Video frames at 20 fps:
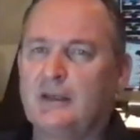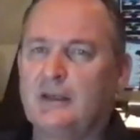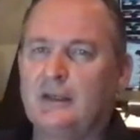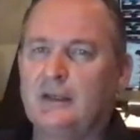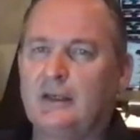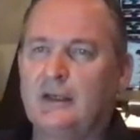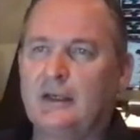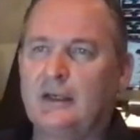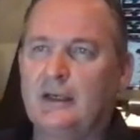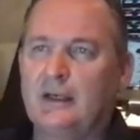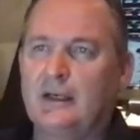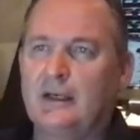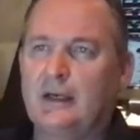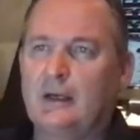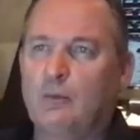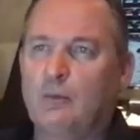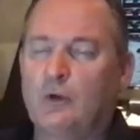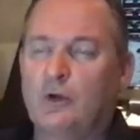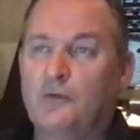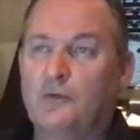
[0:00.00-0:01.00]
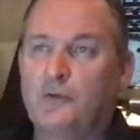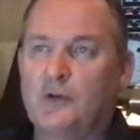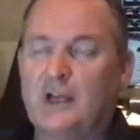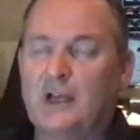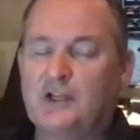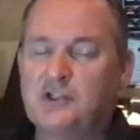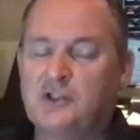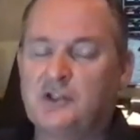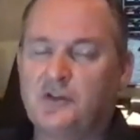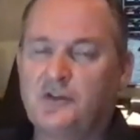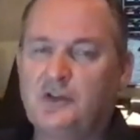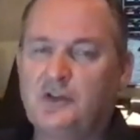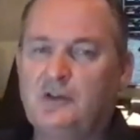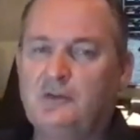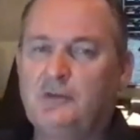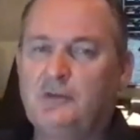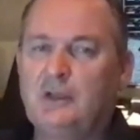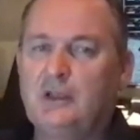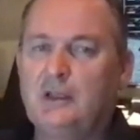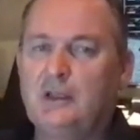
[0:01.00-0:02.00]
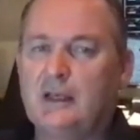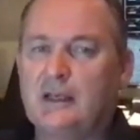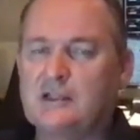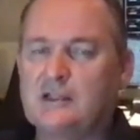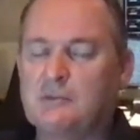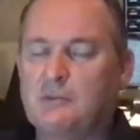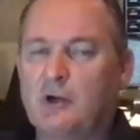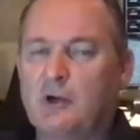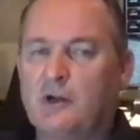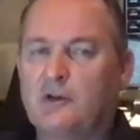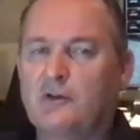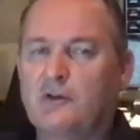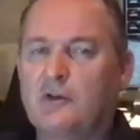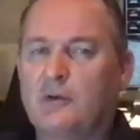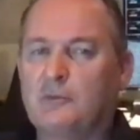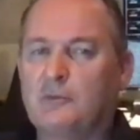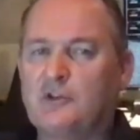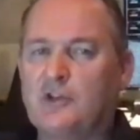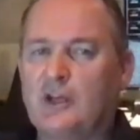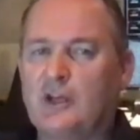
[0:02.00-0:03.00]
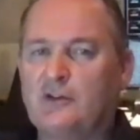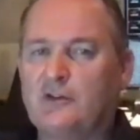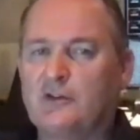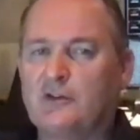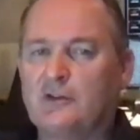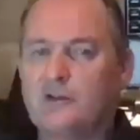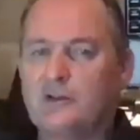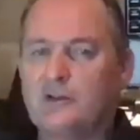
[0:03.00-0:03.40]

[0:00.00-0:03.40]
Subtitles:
Worked for national TV as a market commentator.